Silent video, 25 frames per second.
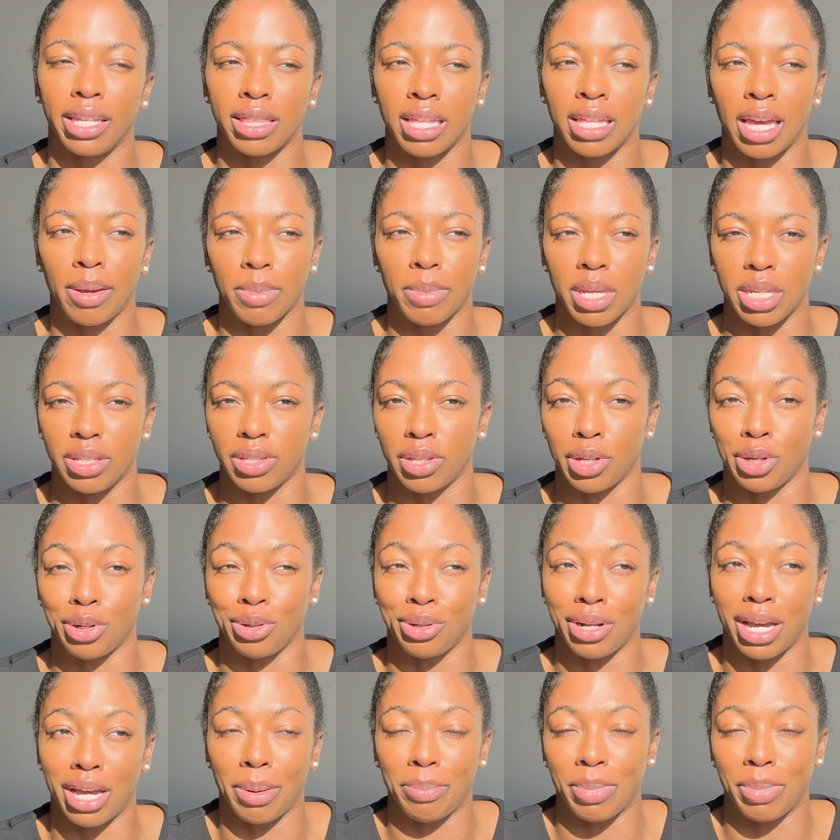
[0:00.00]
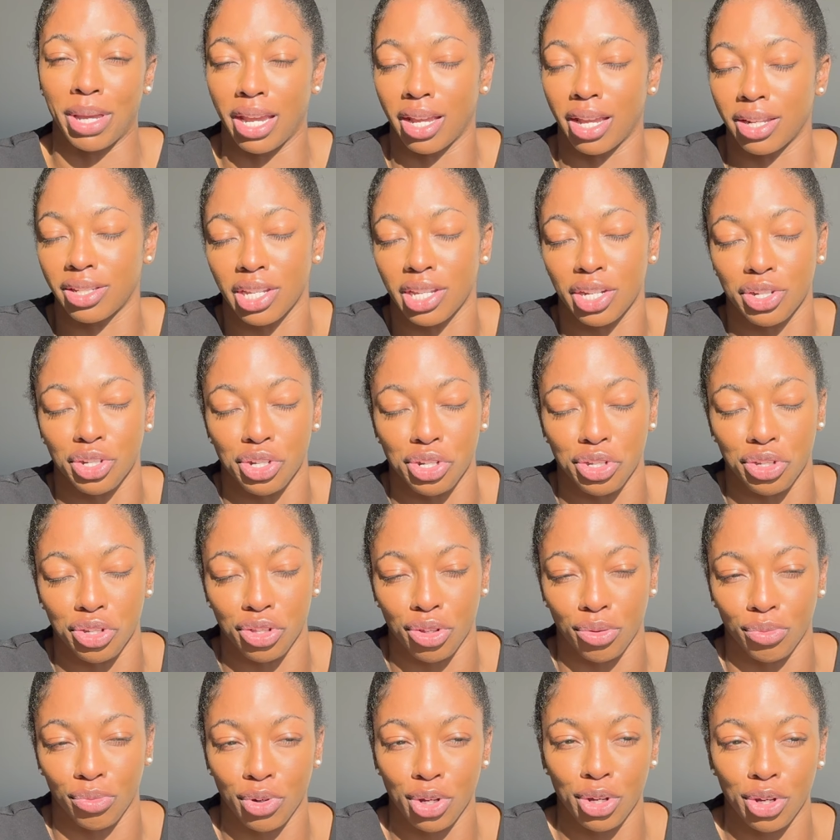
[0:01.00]
that means that you're not paying attention to the
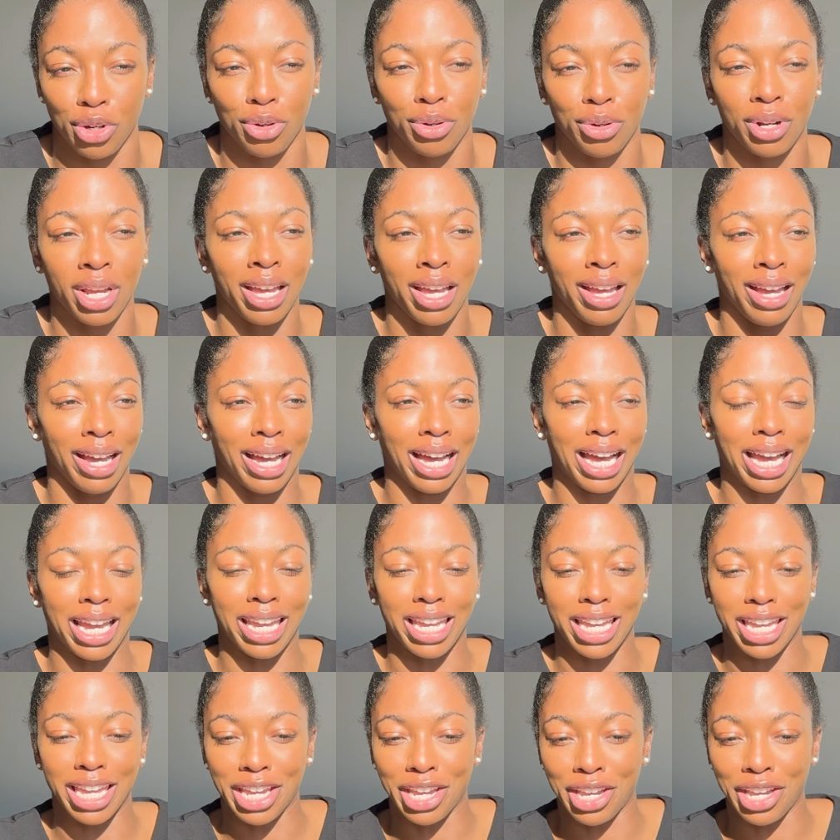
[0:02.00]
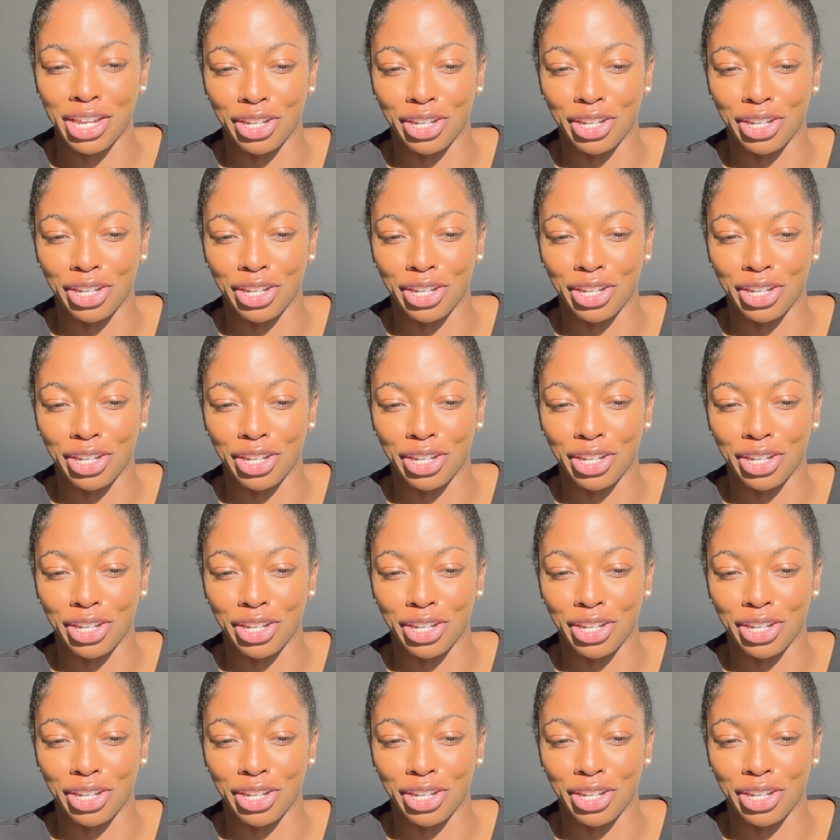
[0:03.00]
road, i.e.